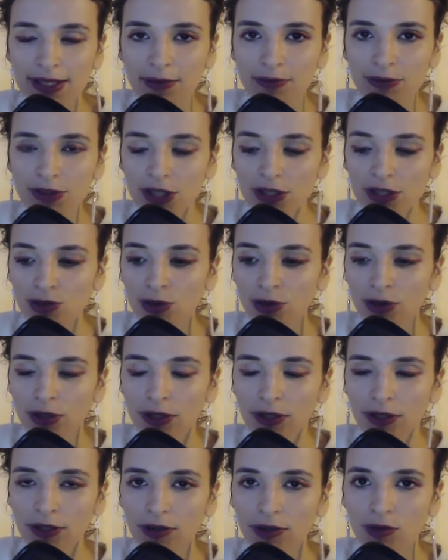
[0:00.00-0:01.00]
I'm just
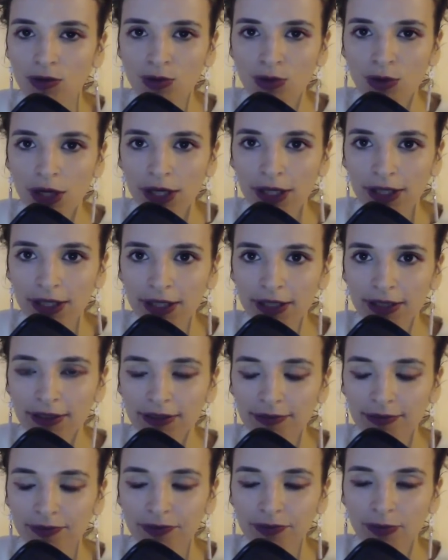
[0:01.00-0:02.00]
gonna work,
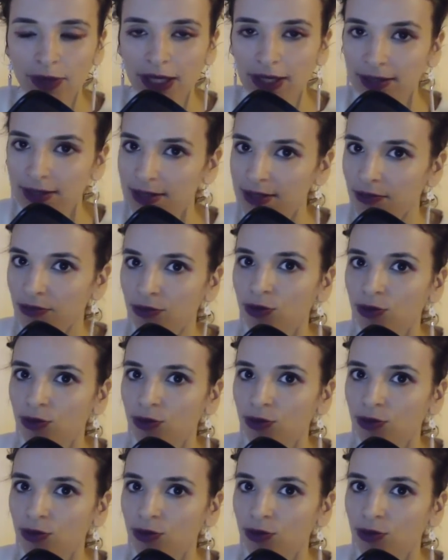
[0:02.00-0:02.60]
because of